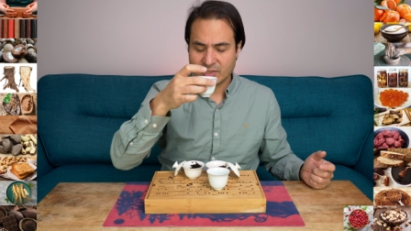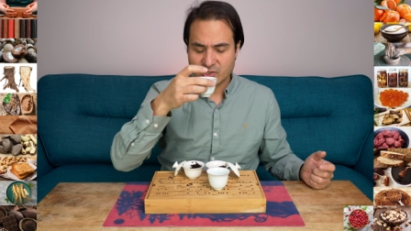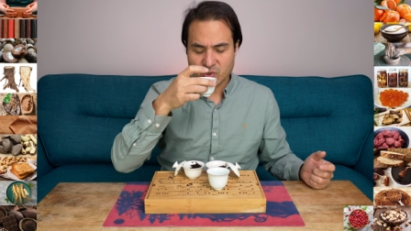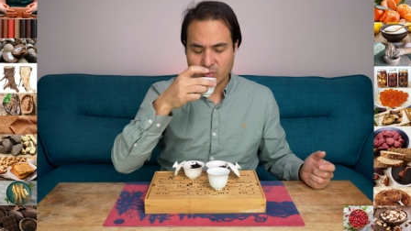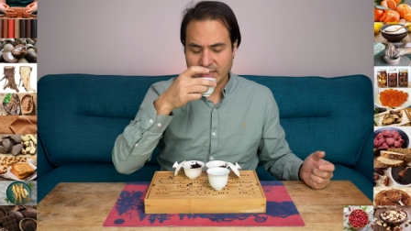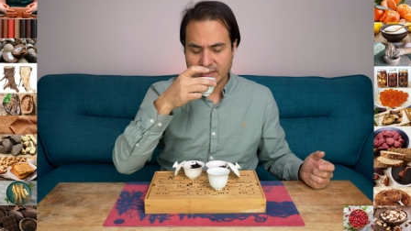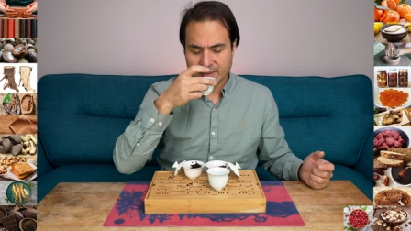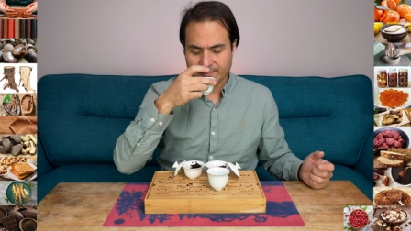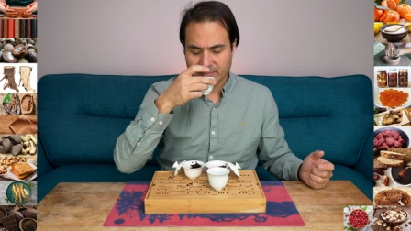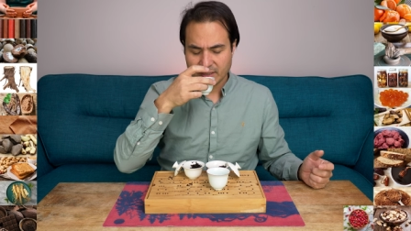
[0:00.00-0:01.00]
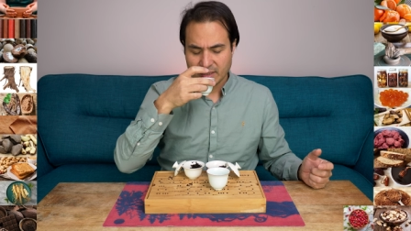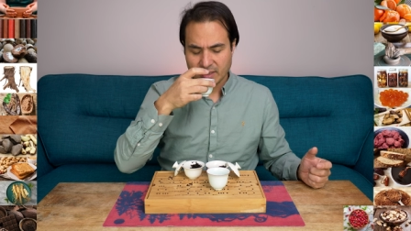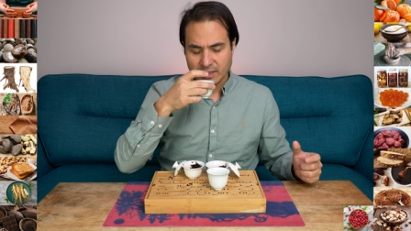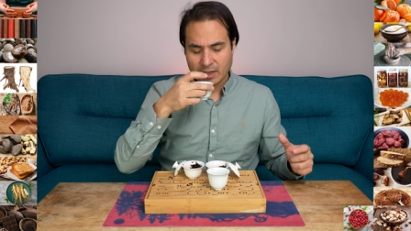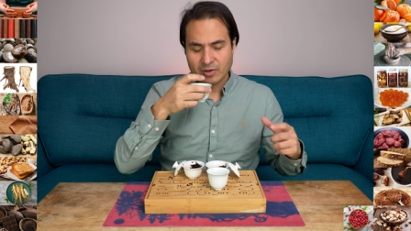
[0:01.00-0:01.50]
it's sweeter.
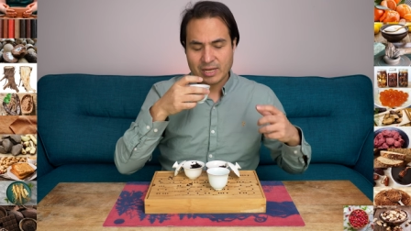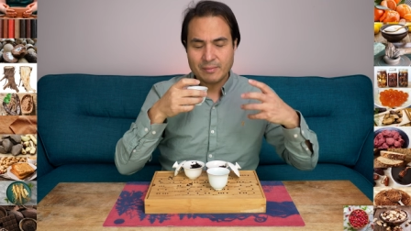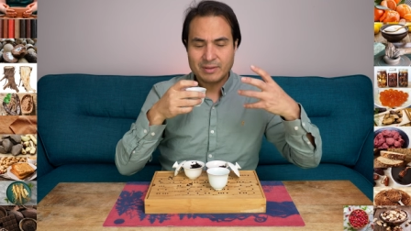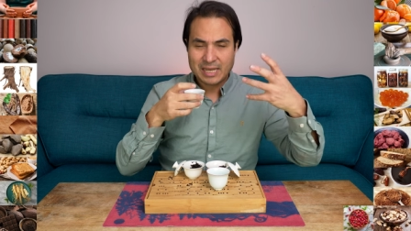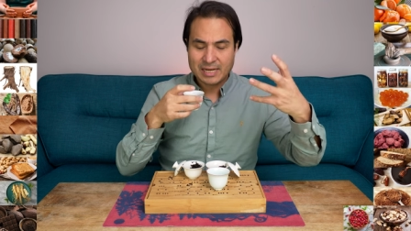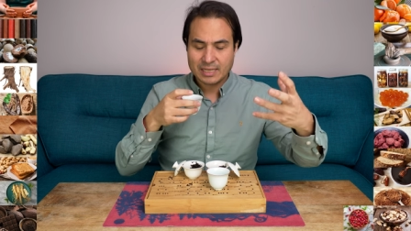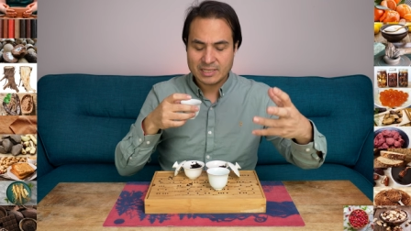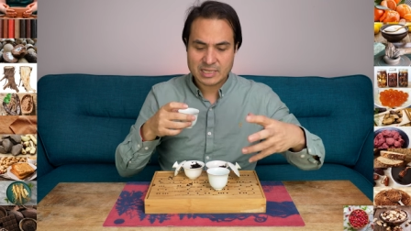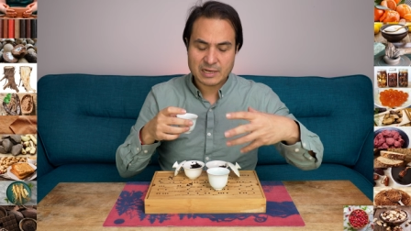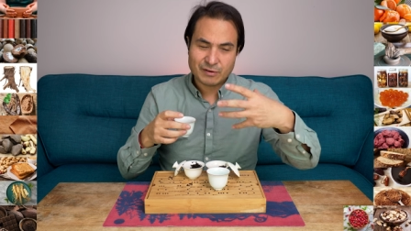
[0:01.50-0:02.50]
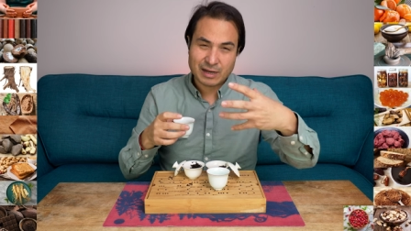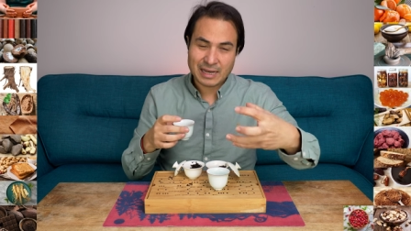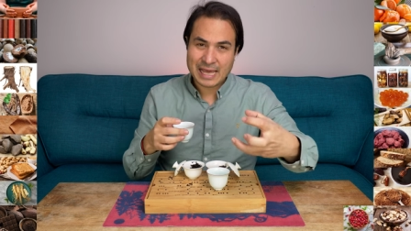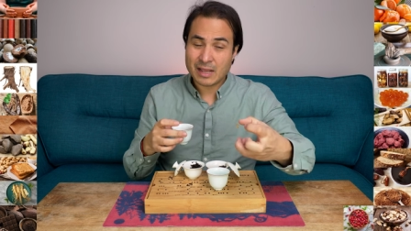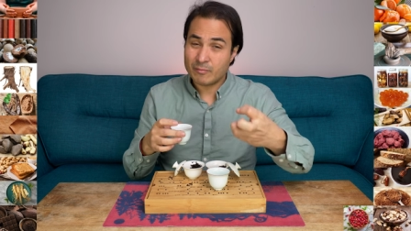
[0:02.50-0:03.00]
Okay, I'm getting, instead of
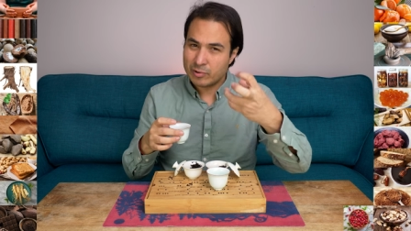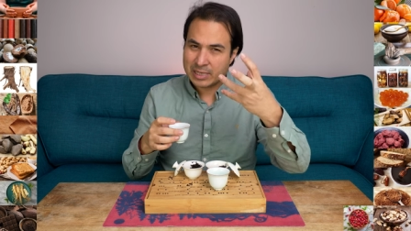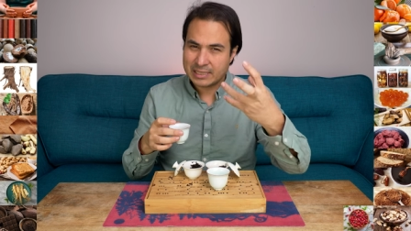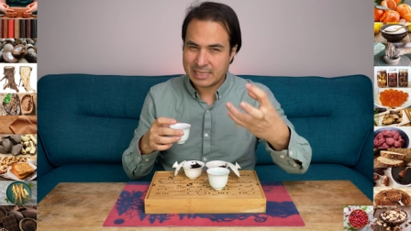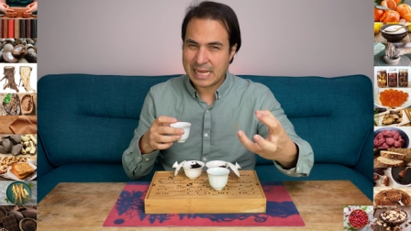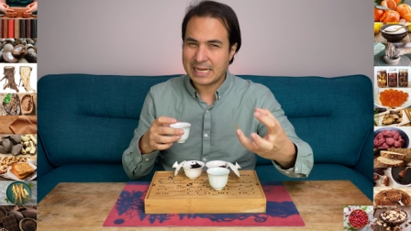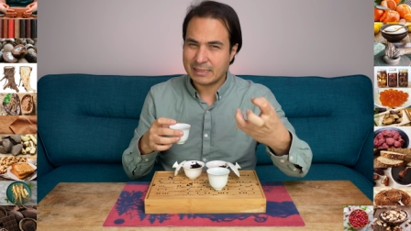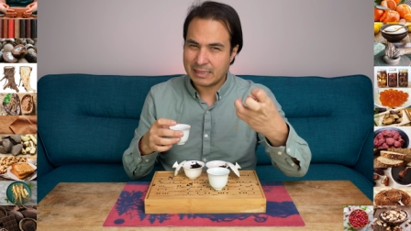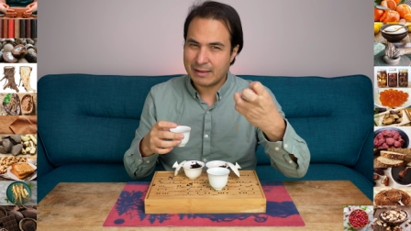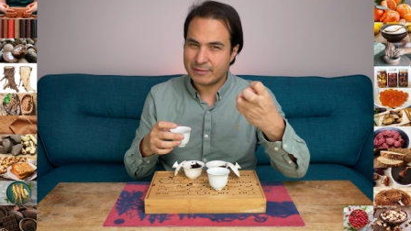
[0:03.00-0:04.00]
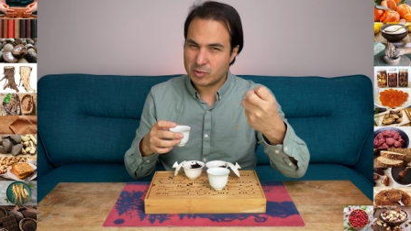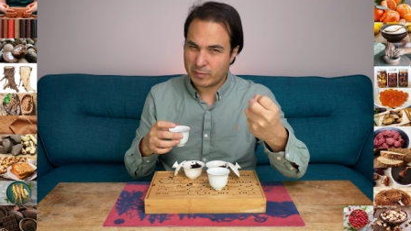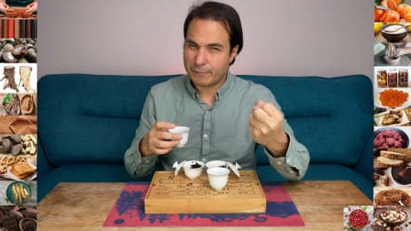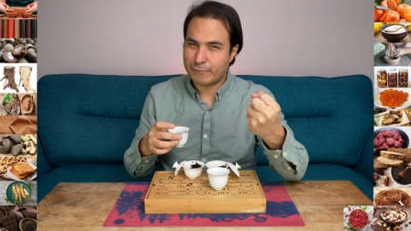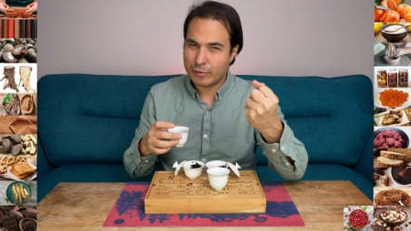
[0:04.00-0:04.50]
clay, I'm really getting that sort
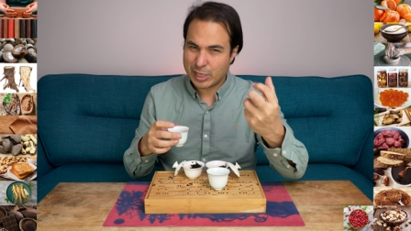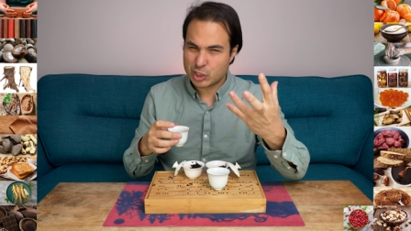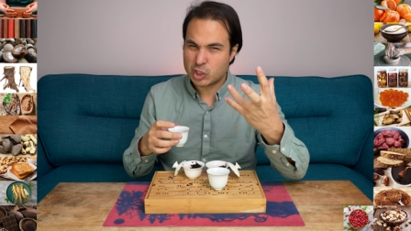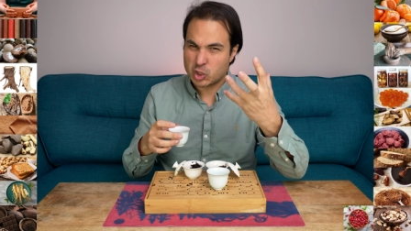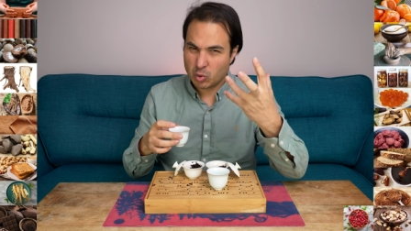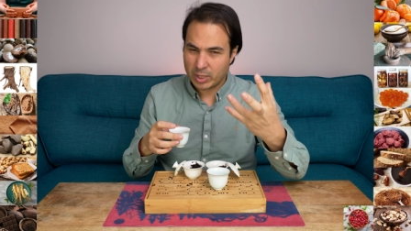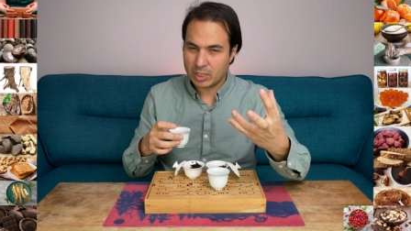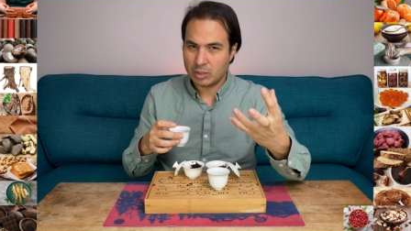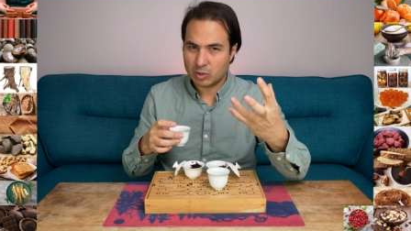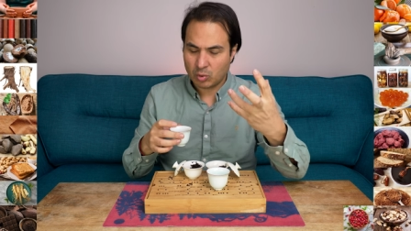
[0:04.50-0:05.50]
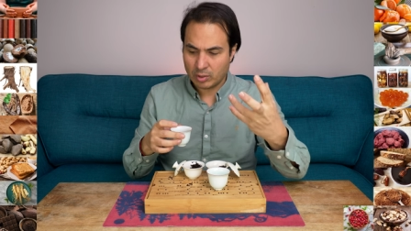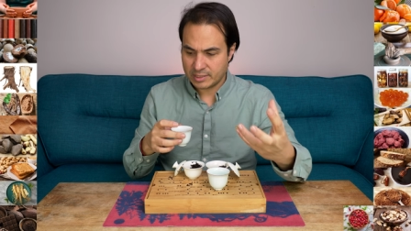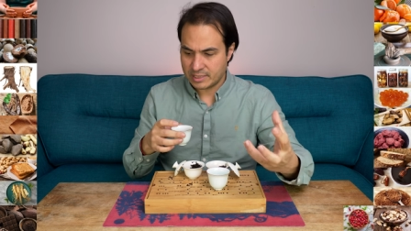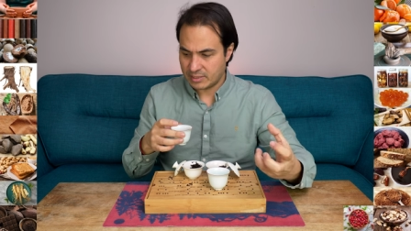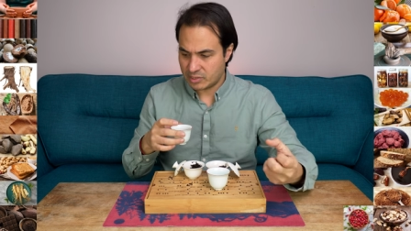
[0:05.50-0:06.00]
of fresh soil
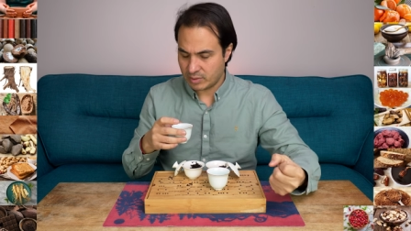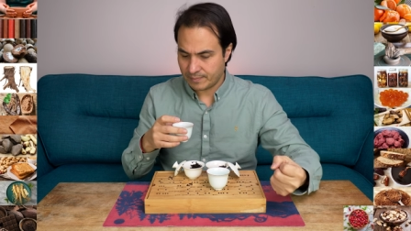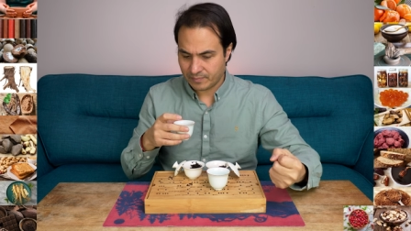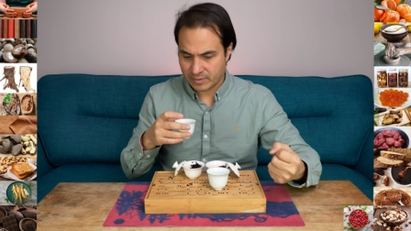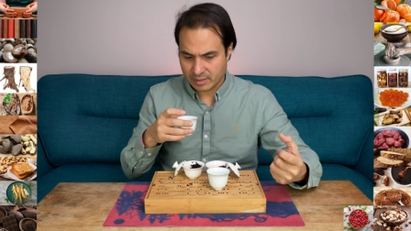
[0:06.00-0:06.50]
quality to it.